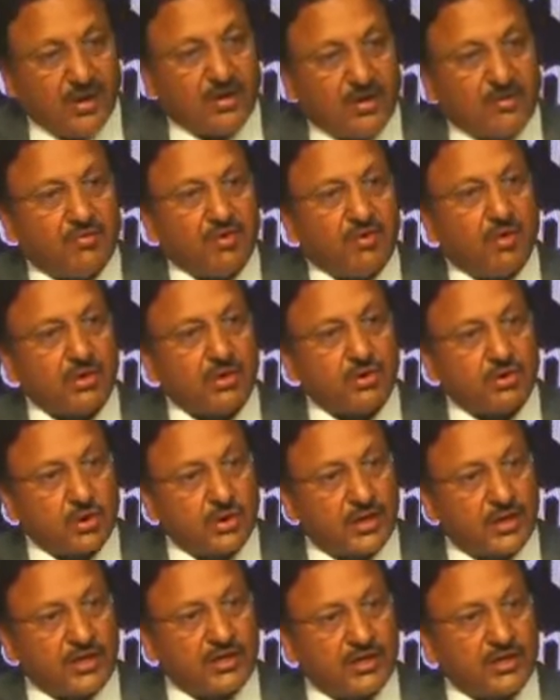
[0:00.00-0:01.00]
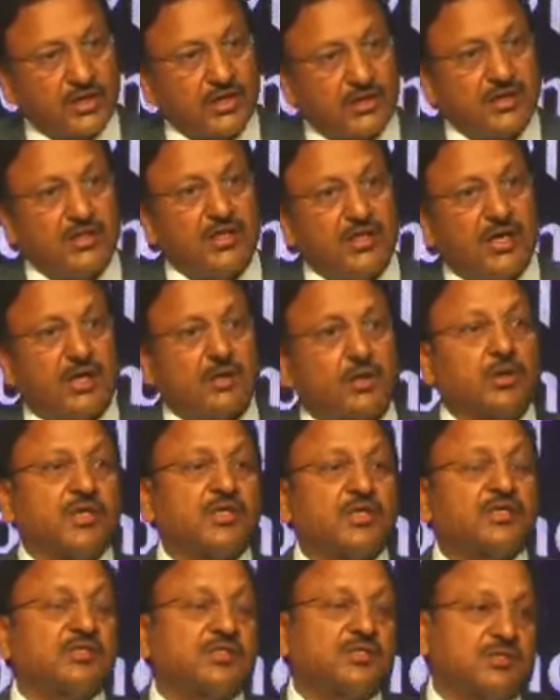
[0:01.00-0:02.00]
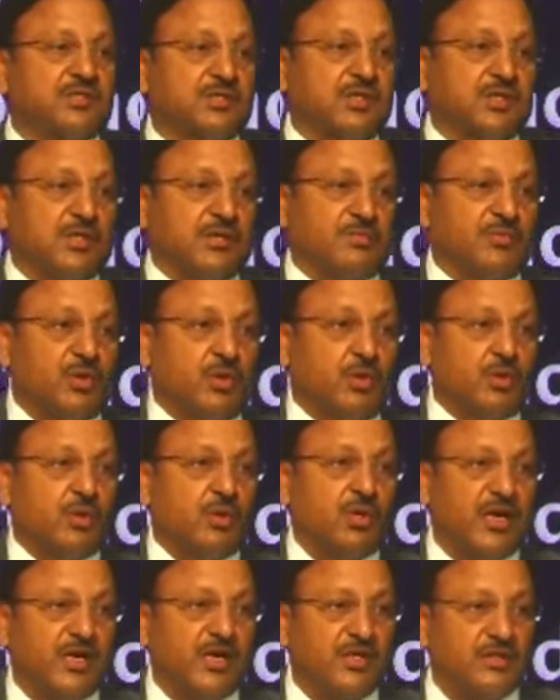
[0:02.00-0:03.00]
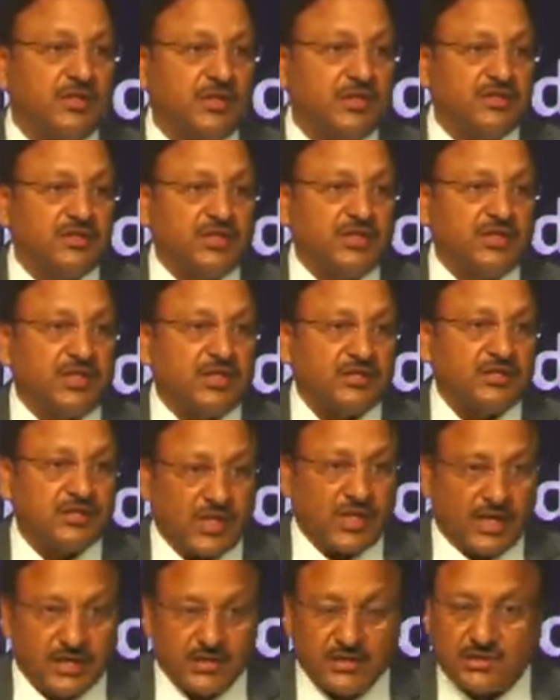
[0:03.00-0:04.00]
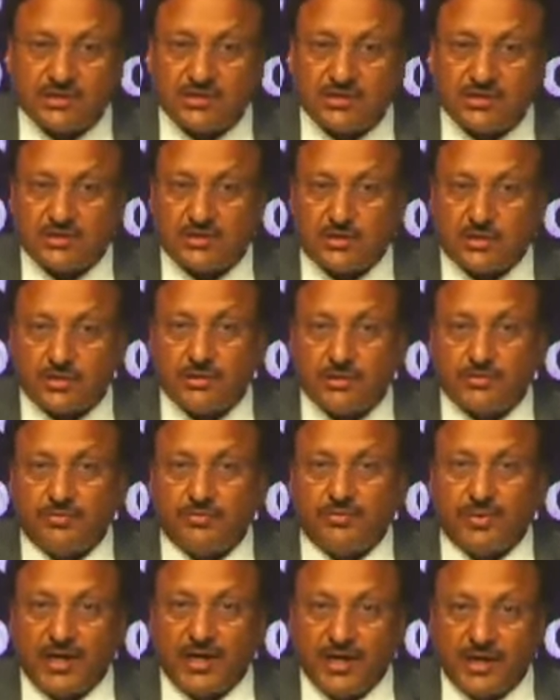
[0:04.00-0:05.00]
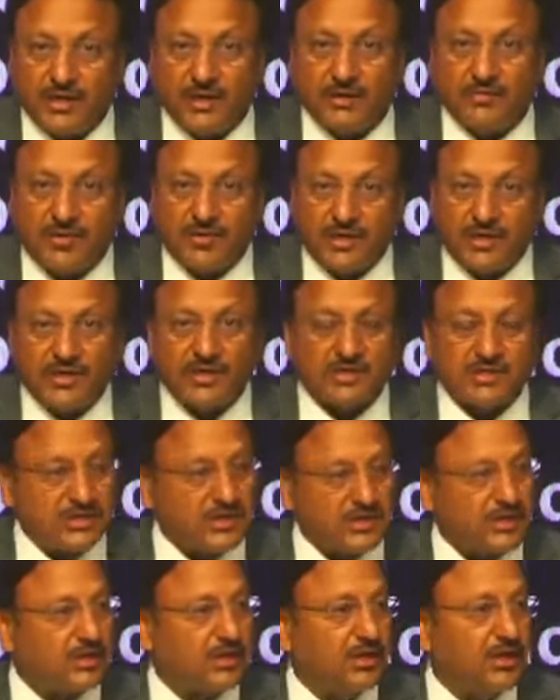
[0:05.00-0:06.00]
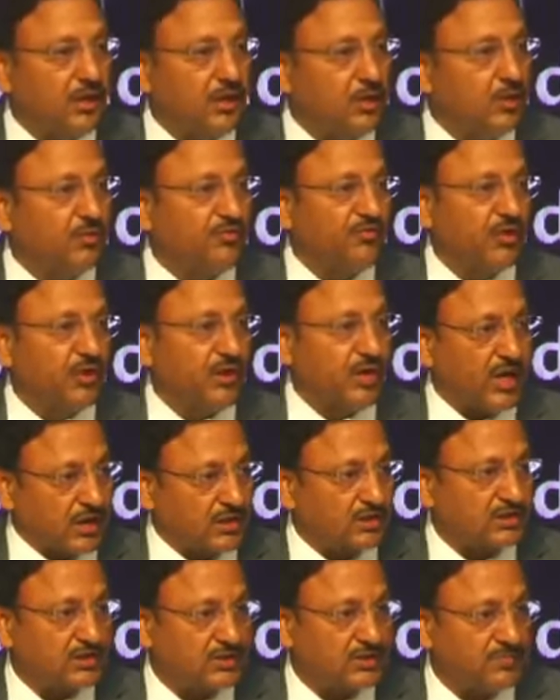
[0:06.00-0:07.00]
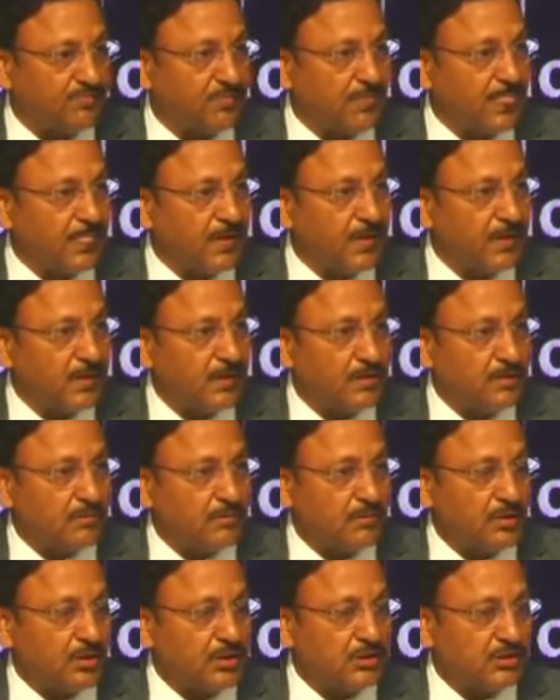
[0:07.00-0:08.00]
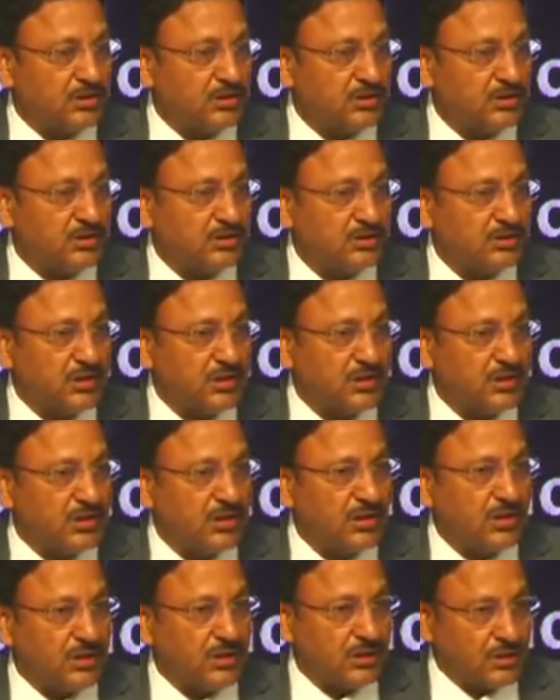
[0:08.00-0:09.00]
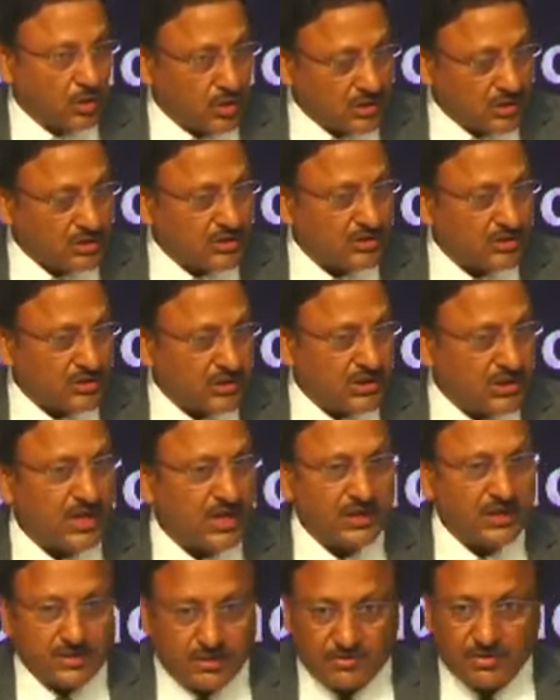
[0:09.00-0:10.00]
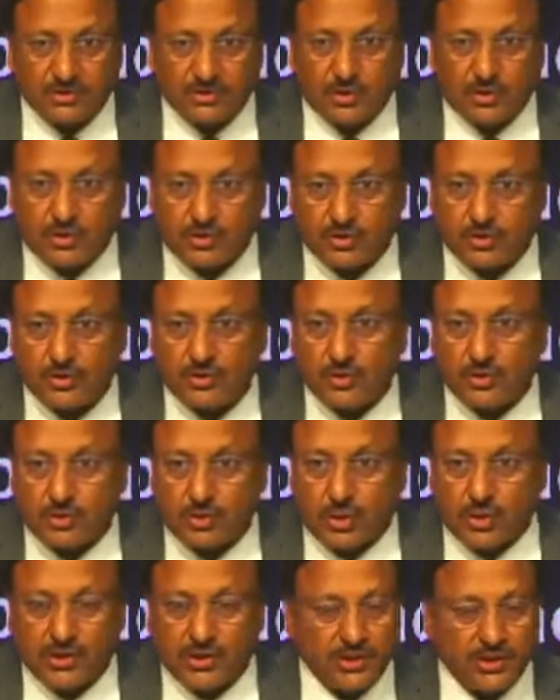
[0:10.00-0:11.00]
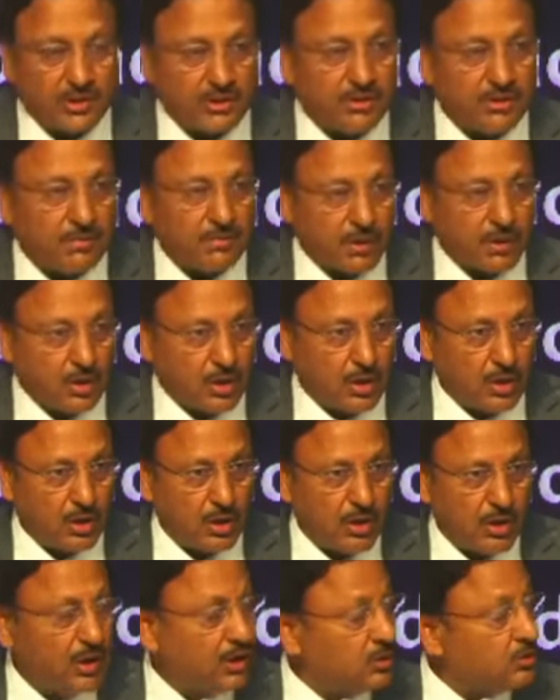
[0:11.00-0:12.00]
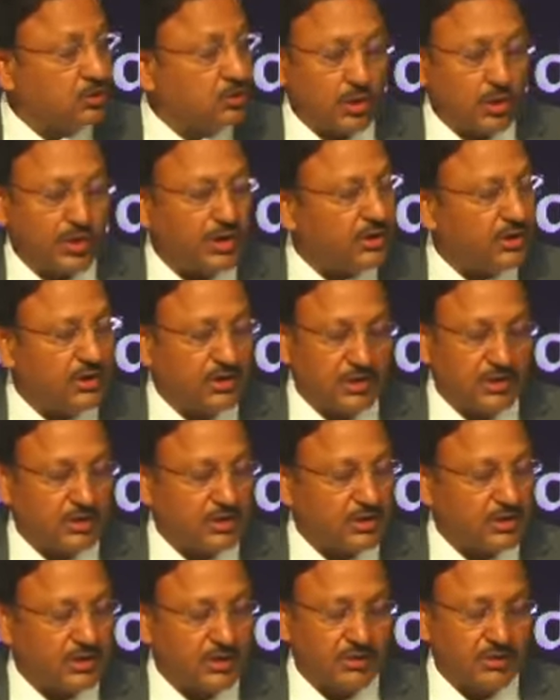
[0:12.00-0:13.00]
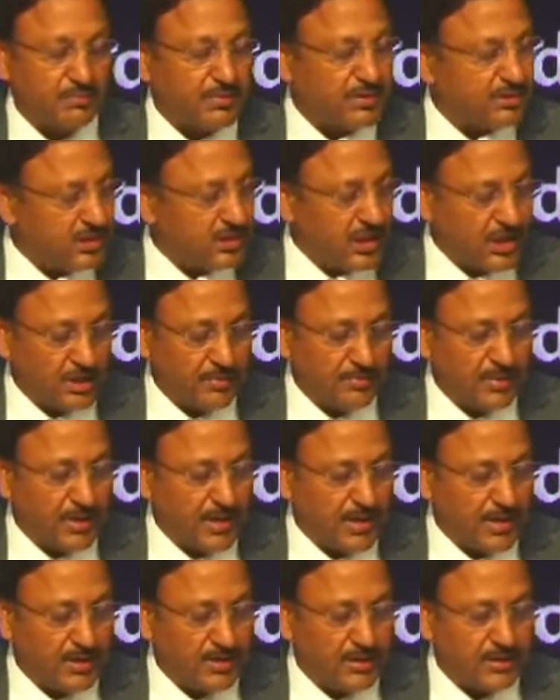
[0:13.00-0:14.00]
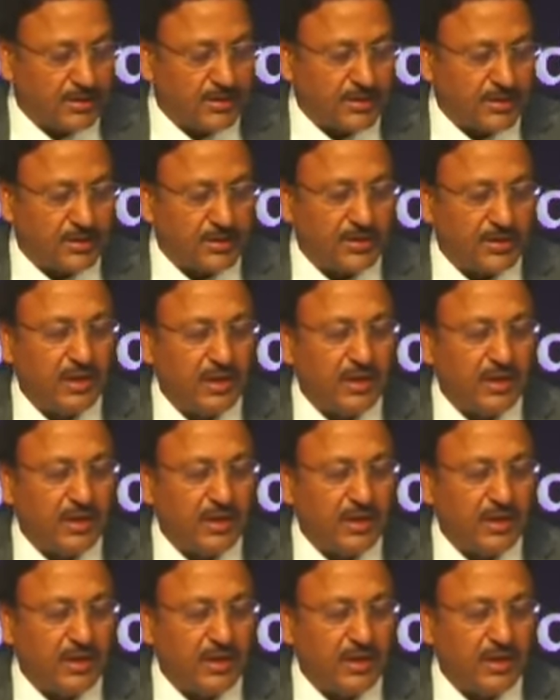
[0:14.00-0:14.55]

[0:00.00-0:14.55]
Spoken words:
We have also directed the Narcotics Bureau and the state excise to very, very strictly look for drugs. Because this, not in this area, otherwise also you saw it in Bengal, you saw it in Punjab and